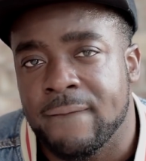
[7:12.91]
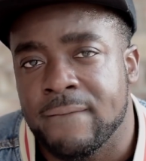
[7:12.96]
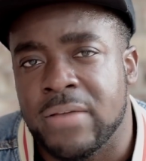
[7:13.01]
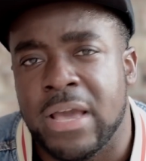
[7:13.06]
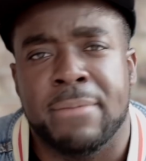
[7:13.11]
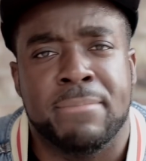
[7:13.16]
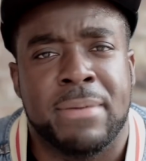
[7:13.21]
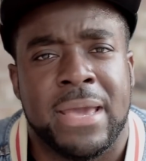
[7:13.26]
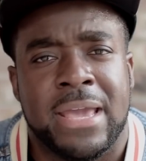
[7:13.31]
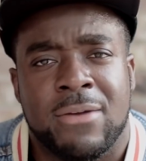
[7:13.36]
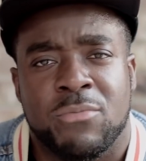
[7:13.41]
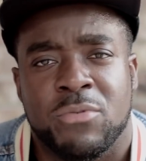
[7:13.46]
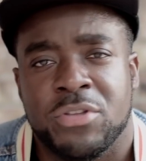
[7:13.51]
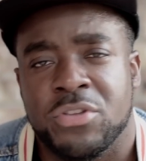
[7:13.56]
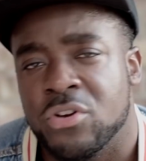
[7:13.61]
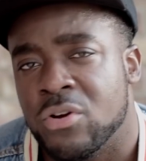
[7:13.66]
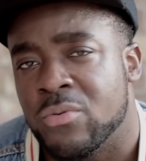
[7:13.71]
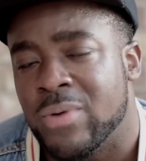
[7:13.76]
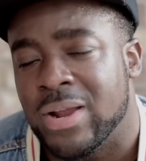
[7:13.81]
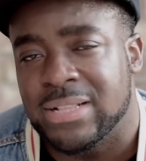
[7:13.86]
Hey babe, when
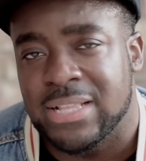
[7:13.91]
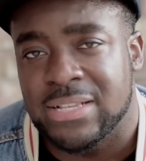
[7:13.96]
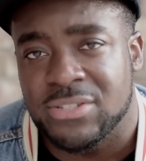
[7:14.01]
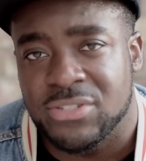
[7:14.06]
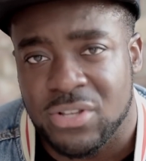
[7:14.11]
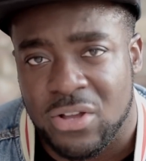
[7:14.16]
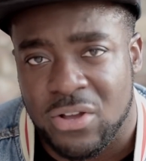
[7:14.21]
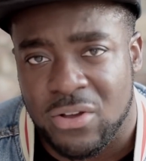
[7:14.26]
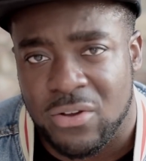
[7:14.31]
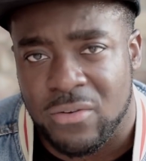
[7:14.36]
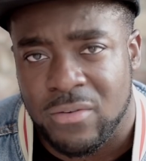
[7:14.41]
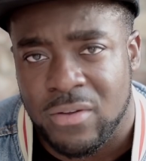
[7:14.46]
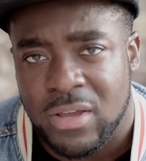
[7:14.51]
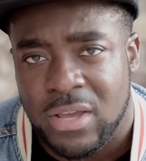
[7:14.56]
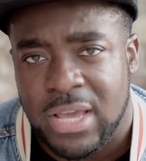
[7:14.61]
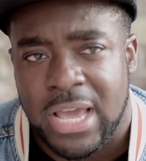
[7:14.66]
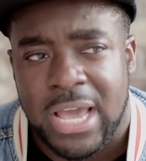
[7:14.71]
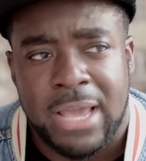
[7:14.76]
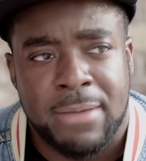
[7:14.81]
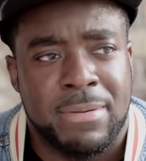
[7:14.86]
you gonna write this song?
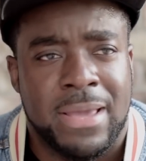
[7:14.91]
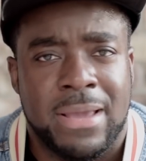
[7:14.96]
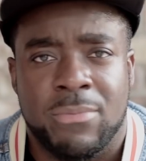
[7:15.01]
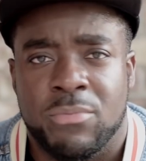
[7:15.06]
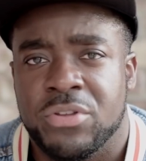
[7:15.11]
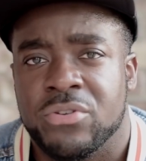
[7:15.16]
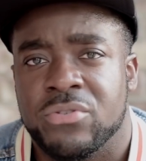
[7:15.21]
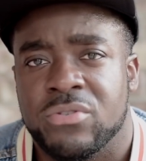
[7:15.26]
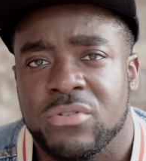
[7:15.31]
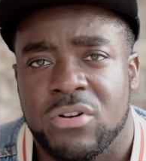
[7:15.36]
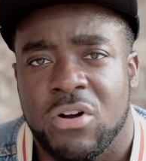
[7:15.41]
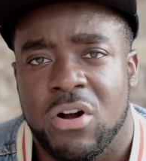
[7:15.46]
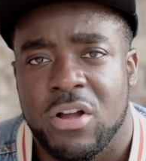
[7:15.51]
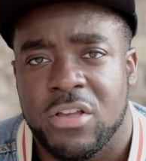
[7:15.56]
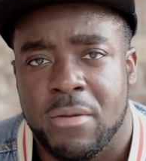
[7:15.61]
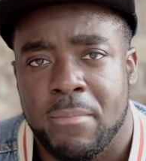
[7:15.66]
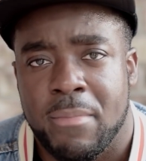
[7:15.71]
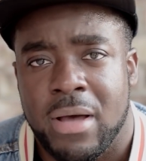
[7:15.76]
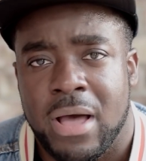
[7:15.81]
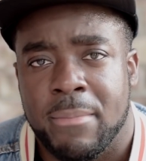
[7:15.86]
Hey babe, when you gonna call
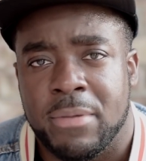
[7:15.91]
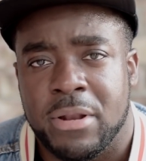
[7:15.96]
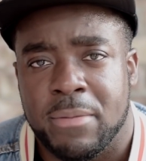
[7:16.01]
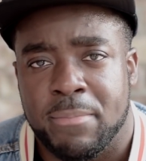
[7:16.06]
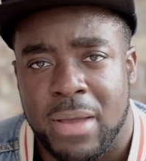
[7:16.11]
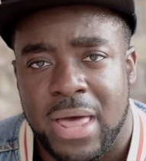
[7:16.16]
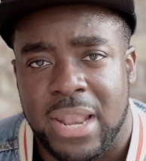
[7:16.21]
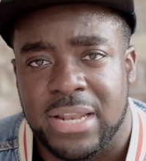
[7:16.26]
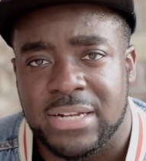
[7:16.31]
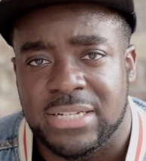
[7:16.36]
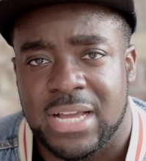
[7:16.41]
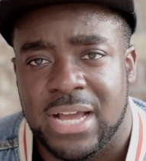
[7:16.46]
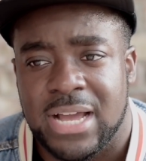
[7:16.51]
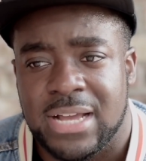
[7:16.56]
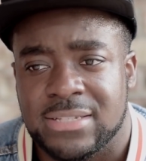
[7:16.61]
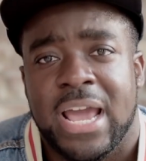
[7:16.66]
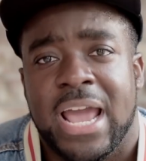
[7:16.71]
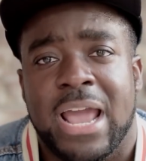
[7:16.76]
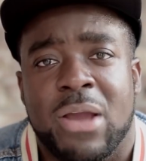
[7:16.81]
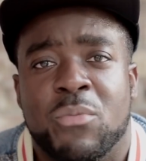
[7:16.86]
your mom and
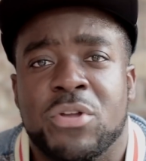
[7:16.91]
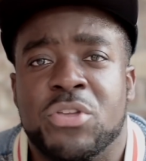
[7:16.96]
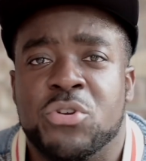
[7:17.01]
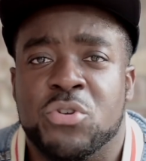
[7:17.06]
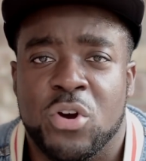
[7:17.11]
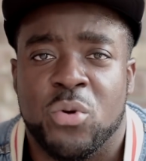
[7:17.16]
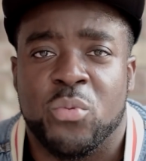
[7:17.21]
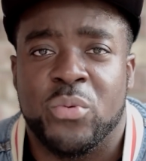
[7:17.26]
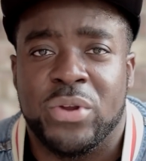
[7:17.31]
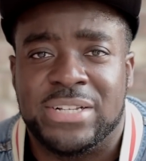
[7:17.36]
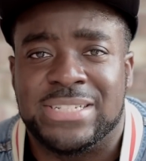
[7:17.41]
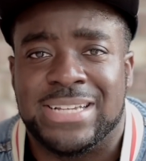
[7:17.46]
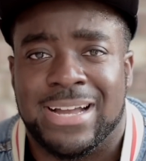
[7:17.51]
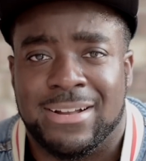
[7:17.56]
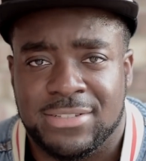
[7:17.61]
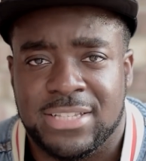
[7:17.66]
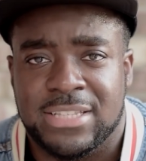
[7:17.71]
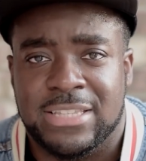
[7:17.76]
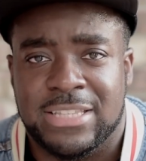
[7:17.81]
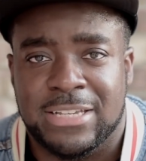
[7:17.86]
apologize? Hey, when you gonna reach
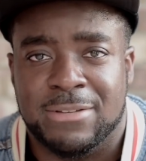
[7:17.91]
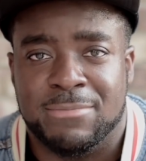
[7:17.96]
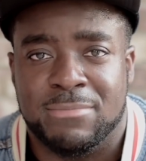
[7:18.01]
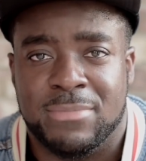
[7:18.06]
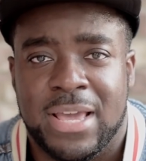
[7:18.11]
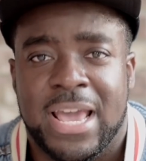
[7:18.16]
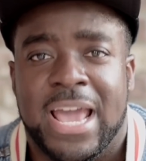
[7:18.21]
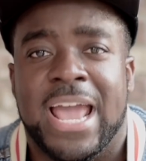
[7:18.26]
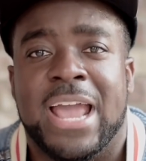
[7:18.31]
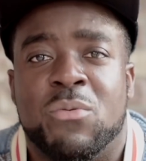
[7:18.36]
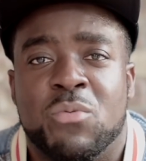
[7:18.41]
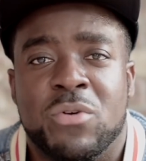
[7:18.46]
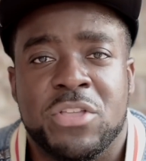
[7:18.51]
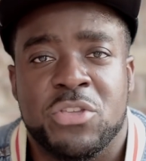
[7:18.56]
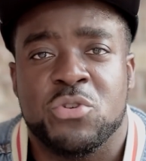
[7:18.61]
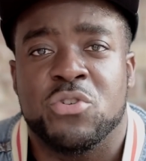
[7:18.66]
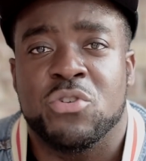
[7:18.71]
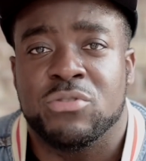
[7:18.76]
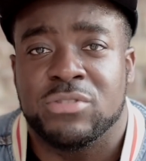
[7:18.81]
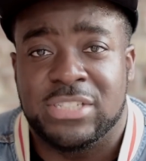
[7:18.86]
out to them? Hey, when
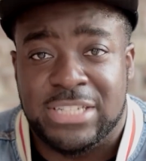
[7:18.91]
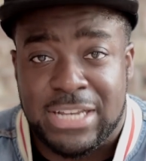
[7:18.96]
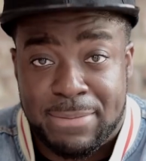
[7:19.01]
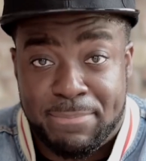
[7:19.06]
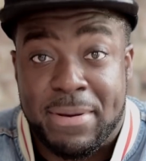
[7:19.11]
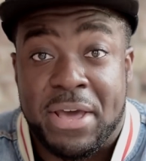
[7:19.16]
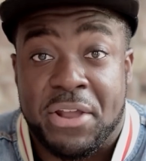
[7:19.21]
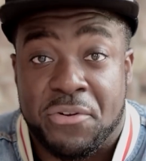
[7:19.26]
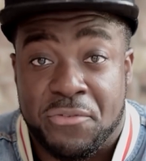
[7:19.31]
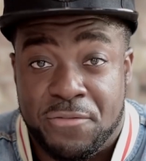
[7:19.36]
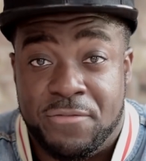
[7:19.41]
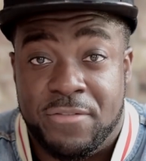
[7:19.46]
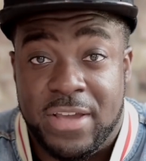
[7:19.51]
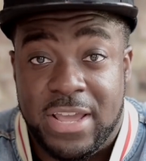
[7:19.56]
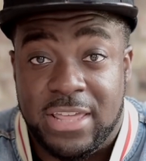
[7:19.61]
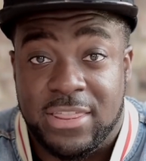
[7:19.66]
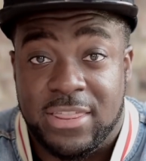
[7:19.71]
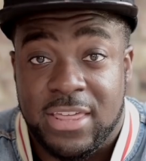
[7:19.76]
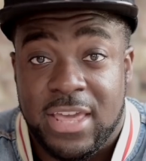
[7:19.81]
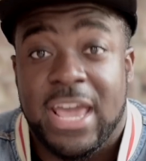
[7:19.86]
you gonna step out on
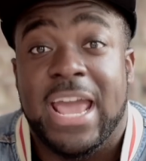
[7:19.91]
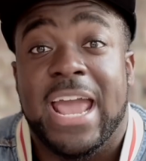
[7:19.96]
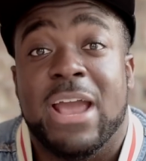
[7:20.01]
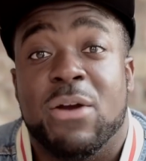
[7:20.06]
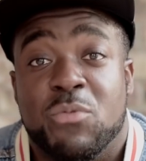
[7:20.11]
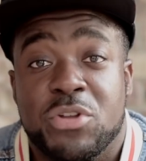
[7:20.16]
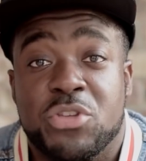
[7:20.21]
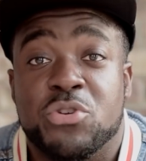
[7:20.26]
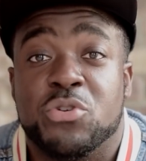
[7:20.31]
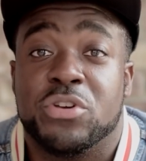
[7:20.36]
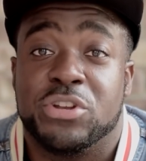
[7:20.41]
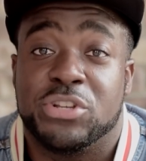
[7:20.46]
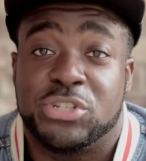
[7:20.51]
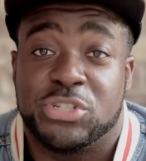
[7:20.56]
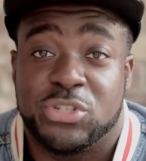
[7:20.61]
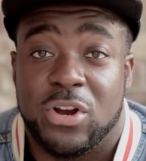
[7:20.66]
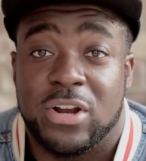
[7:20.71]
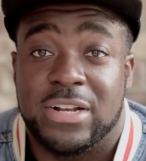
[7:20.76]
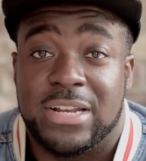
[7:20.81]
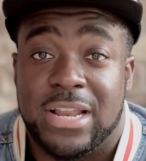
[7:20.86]
faith? Hey, when you gonna
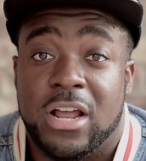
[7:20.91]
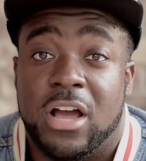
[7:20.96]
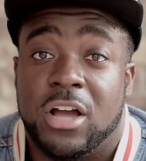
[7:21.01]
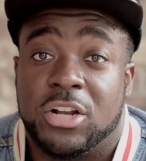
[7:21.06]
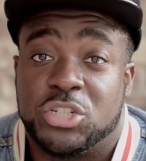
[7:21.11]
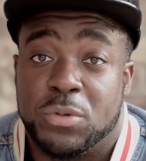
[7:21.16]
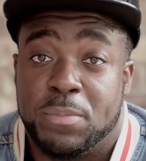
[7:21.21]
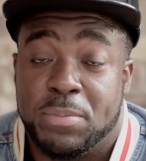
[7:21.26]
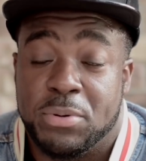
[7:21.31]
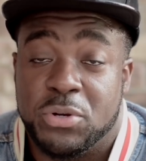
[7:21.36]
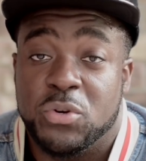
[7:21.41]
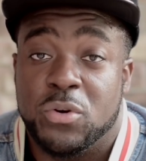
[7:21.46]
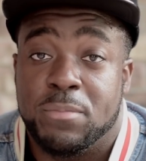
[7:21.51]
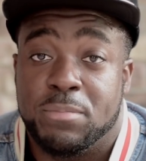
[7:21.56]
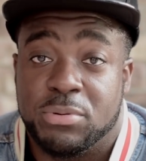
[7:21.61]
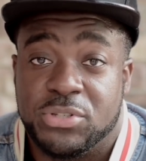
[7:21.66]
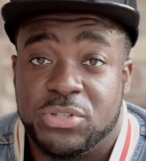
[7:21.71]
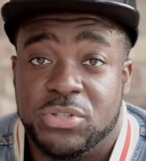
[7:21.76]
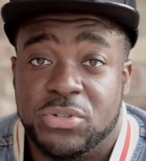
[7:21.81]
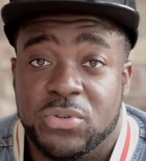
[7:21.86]
start that entrepreneurial
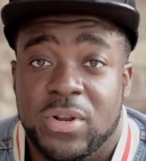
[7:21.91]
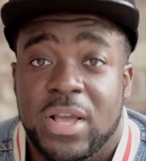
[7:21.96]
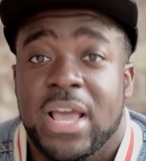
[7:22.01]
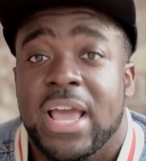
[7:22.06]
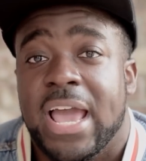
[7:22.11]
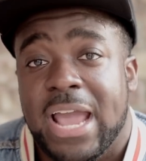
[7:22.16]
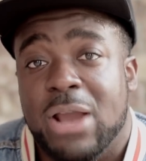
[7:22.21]
pursuit?